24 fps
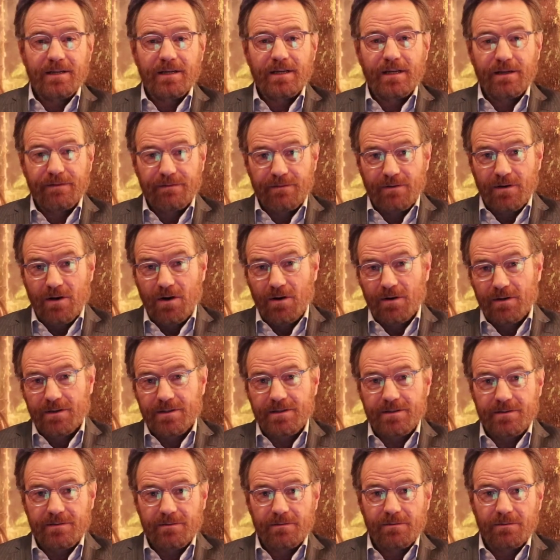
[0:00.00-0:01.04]
Even though
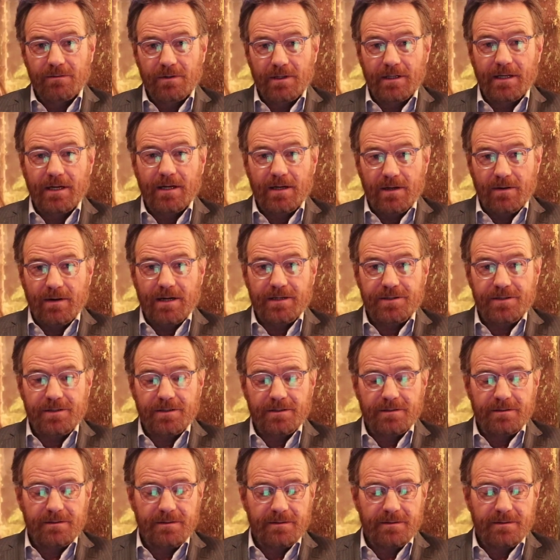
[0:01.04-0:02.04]
it's really a question.